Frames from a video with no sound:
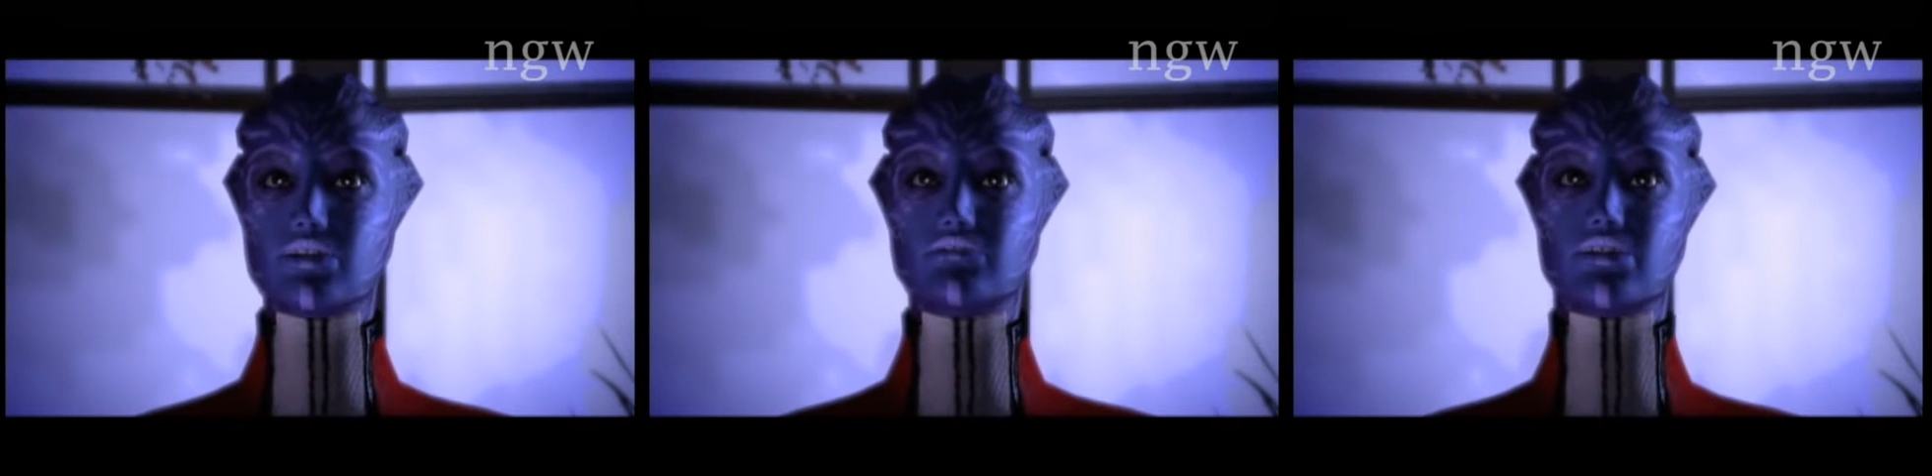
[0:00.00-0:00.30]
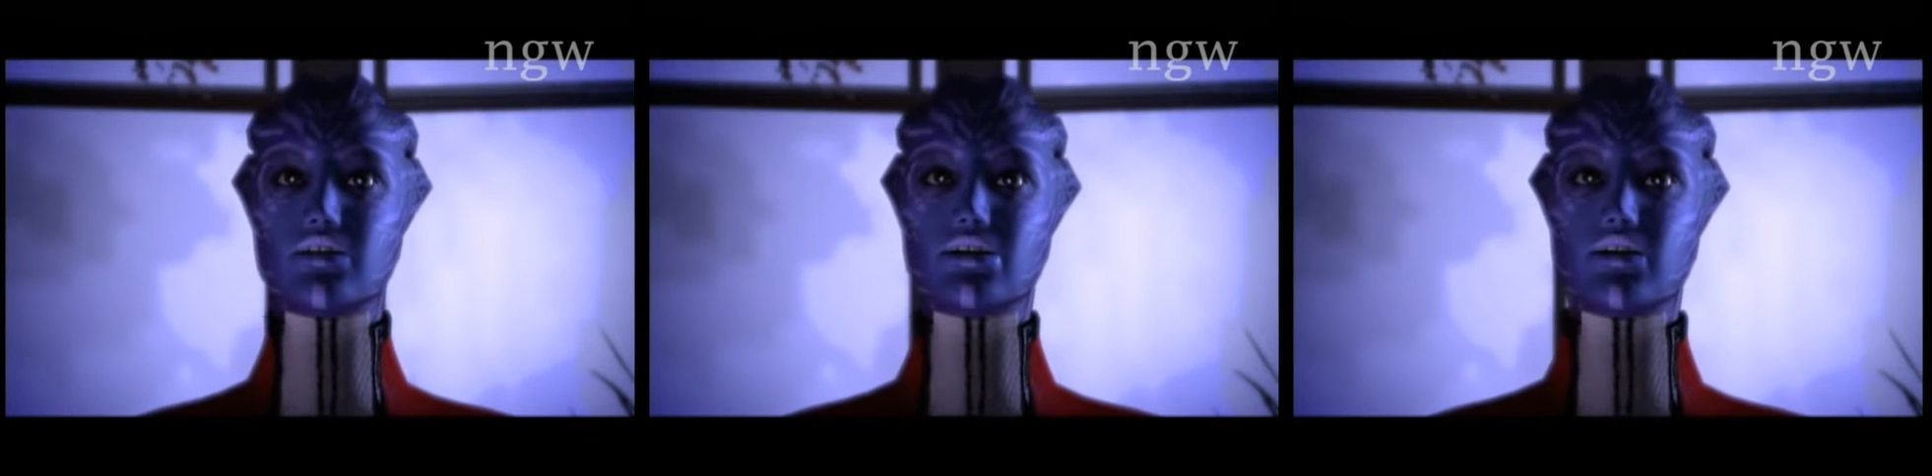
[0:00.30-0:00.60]
of
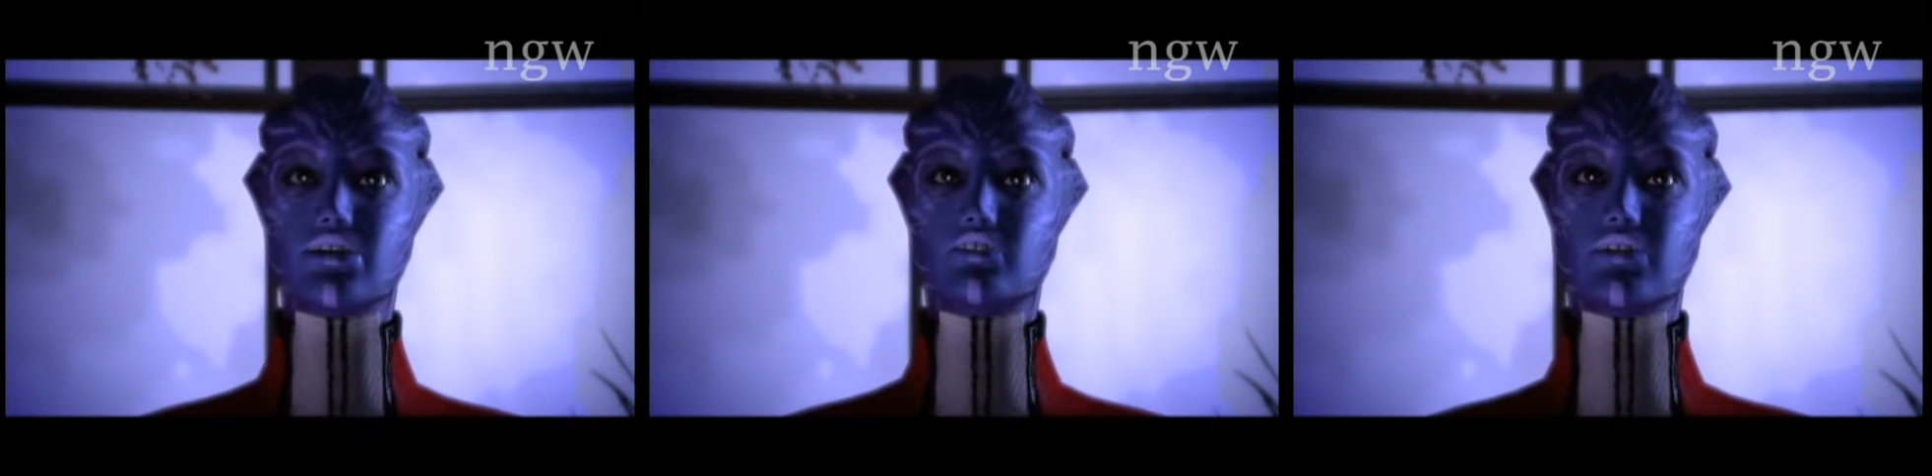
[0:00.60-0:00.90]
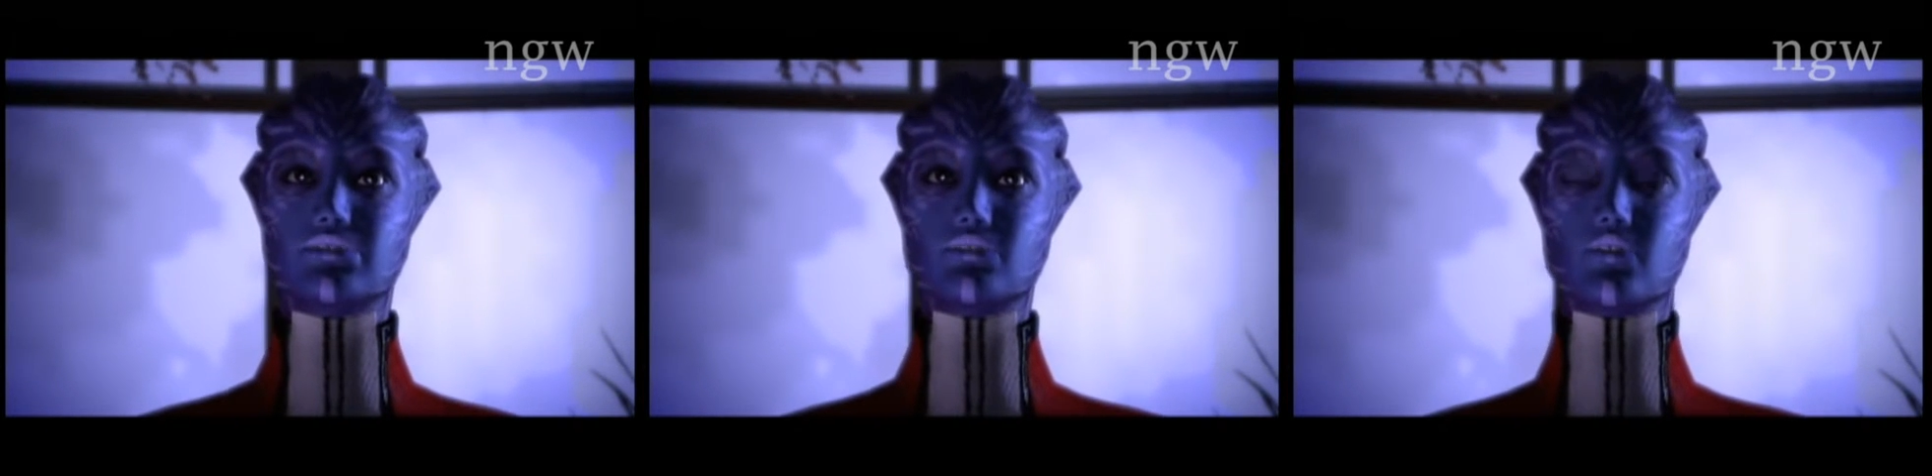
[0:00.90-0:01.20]
any
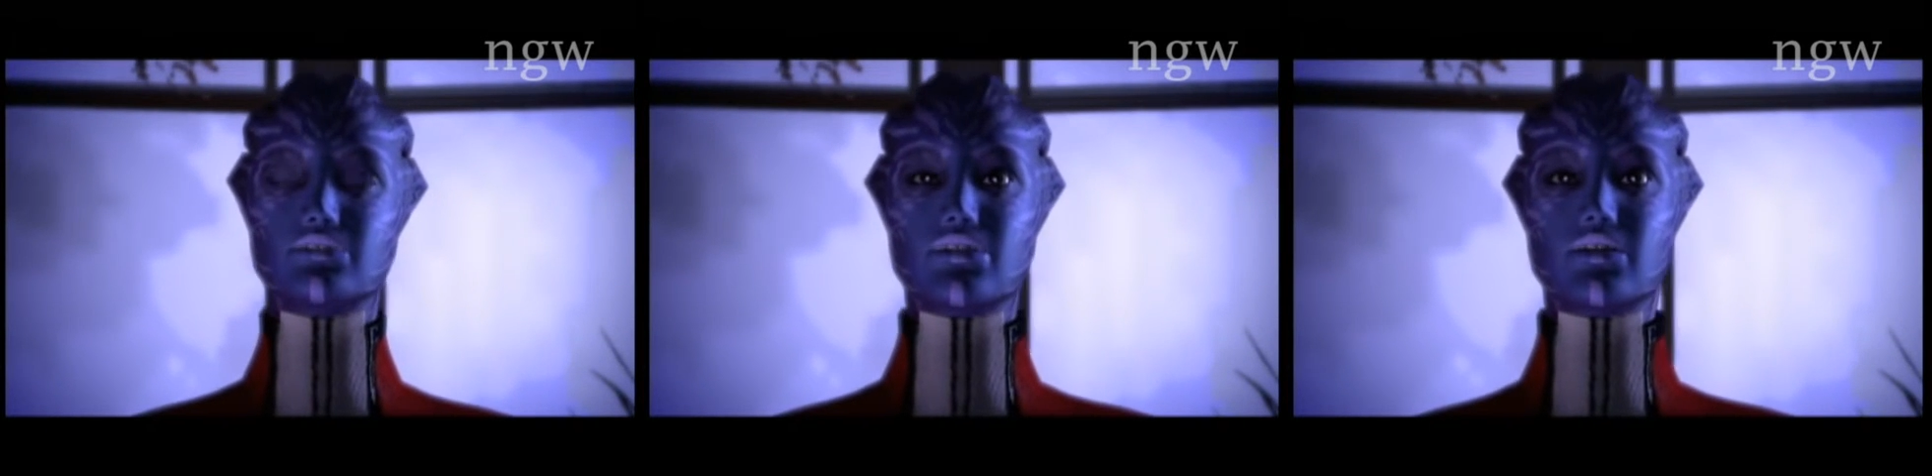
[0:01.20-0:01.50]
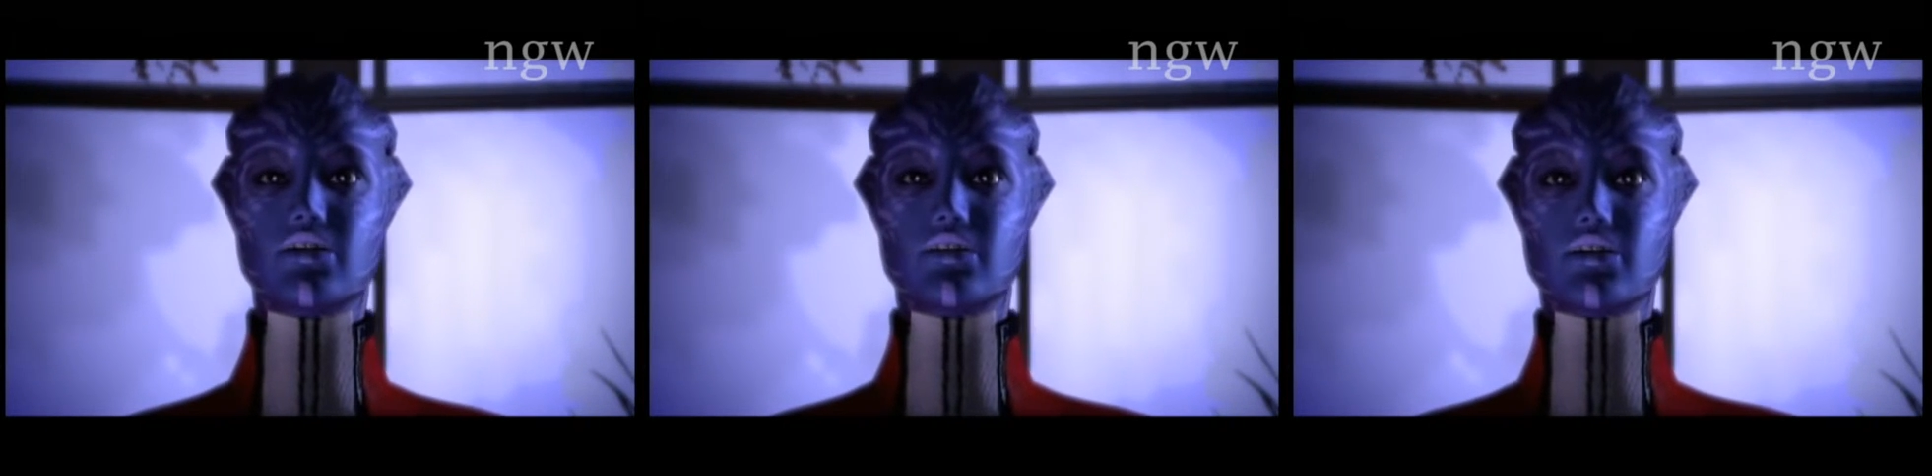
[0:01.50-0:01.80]
connection between
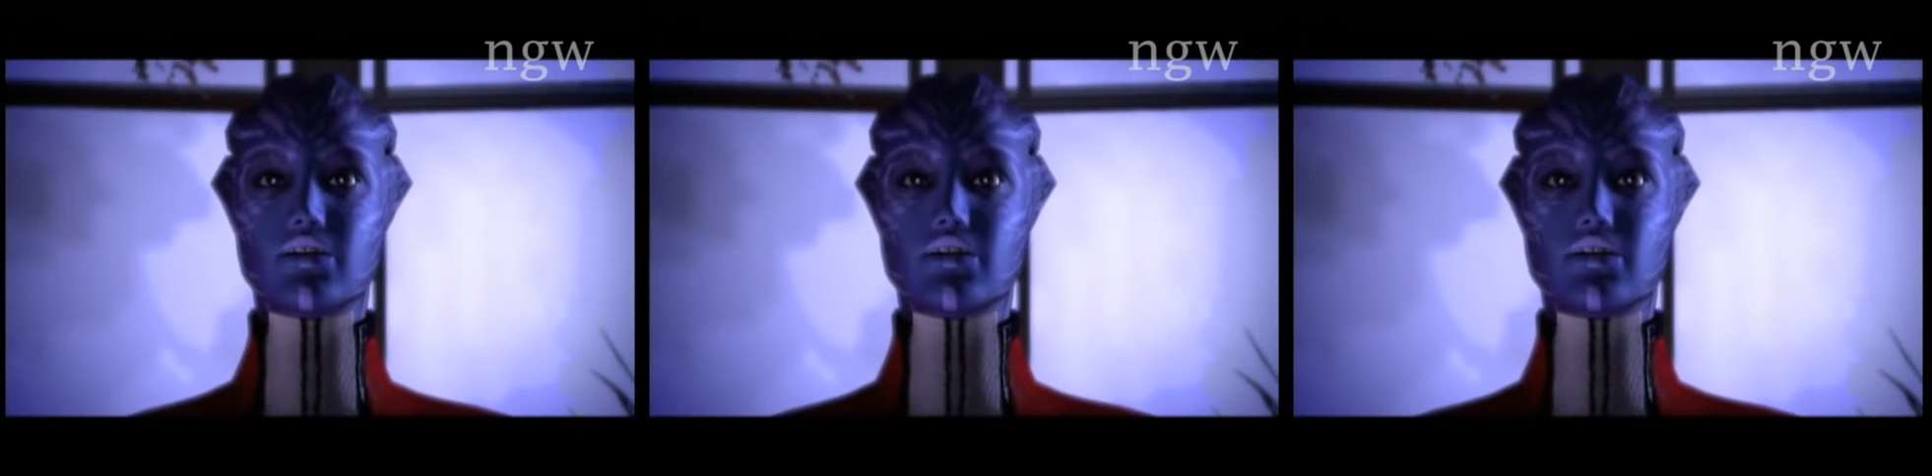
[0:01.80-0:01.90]
Saren